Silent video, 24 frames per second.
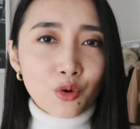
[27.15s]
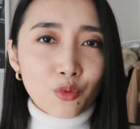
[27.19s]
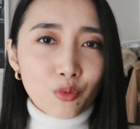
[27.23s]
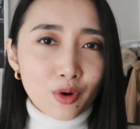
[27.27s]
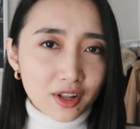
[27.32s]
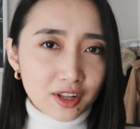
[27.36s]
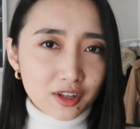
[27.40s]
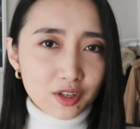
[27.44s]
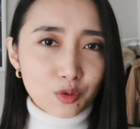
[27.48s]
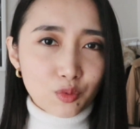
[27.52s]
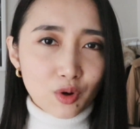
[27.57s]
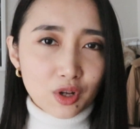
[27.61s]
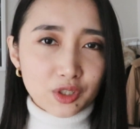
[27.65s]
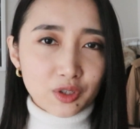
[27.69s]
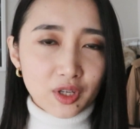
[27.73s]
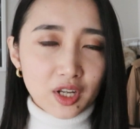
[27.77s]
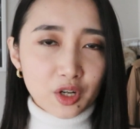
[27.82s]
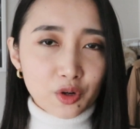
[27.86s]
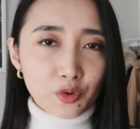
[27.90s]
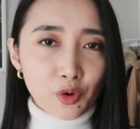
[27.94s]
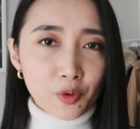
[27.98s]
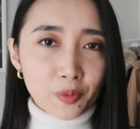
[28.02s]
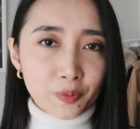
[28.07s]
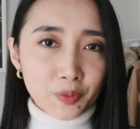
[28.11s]
Whether you want to
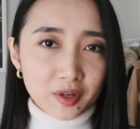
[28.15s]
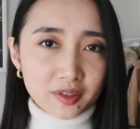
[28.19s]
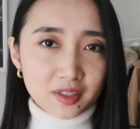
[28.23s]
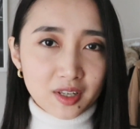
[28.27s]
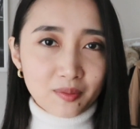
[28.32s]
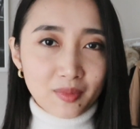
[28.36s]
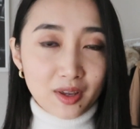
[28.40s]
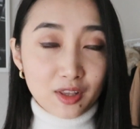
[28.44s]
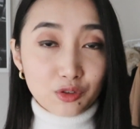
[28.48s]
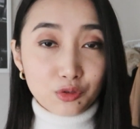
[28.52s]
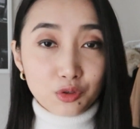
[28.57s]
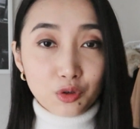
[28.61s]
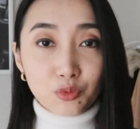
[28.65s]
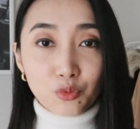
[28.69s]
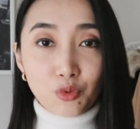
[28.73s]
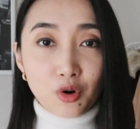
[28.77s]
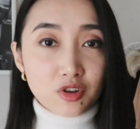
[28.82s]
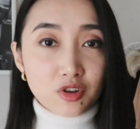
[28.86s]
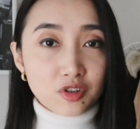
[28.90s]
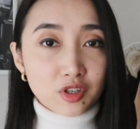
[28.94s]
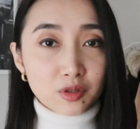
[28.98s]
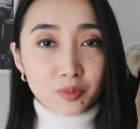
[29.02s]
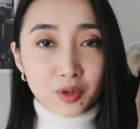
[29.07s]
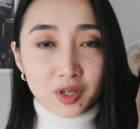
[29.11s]
incorporate them into your
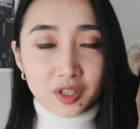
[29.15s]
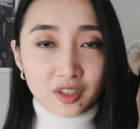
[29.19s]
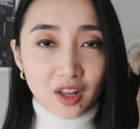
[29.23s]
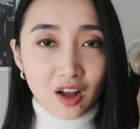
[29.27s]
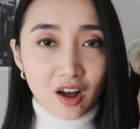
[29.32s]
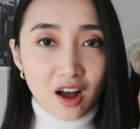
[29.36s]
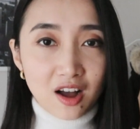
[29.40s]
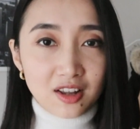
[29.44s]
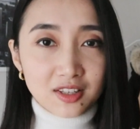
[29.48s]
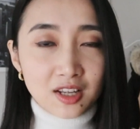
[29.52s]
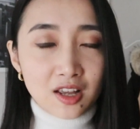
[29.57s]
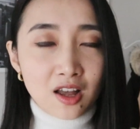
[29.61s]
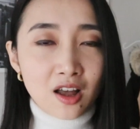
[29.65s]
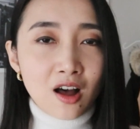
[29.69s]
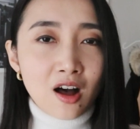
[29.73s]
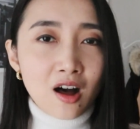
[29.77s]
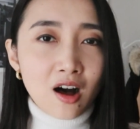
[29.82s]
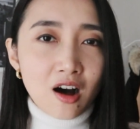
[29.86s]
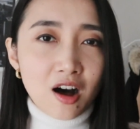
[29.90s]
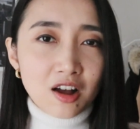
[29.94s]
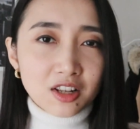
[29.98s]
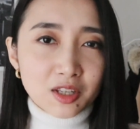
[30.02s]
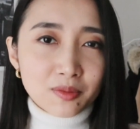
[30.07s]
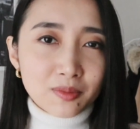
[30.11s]
wardrobe or not
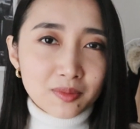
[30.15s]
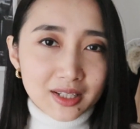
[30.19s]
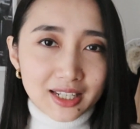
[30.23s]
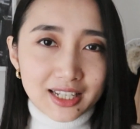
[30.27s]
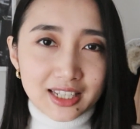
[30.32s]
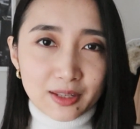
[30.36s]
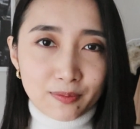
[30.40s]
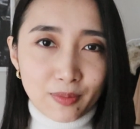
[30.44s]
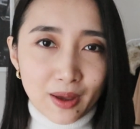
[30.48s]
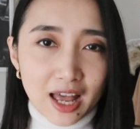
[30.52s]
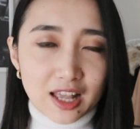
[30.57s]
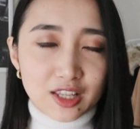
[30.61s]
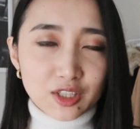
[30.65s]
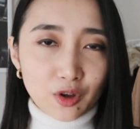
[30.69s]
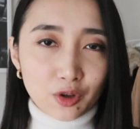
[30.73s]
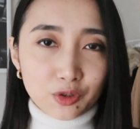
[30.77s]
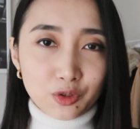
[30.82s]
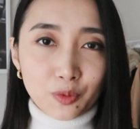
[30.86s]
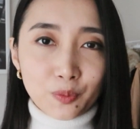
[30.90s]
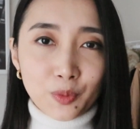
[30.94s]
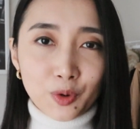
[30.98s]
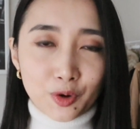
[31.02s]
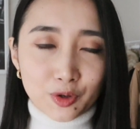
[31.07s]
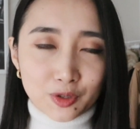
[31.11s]
ultimately depends on
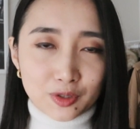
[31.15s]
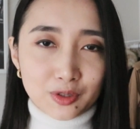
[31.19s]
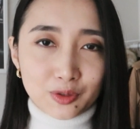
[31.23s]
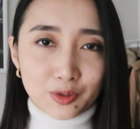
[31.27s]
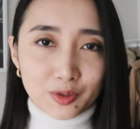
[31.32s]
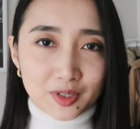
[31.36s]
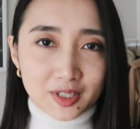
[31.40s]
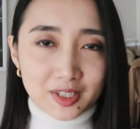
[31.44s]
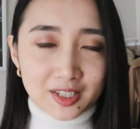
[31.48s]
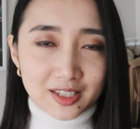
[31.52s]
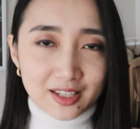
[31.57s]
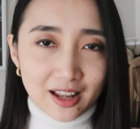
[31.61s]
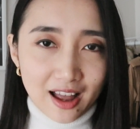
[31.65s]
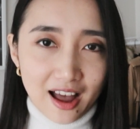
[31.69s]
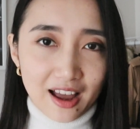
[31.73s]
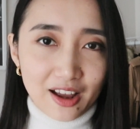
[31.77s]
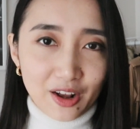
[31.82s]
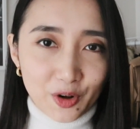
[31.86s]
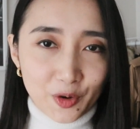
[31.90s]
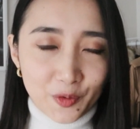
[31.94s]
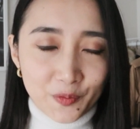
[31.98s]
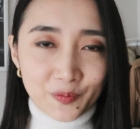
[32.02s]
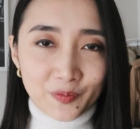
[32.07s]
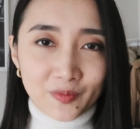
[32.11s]
your personal
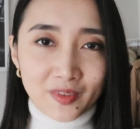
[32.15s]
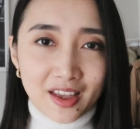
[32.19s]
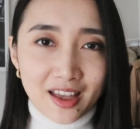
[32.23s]
style.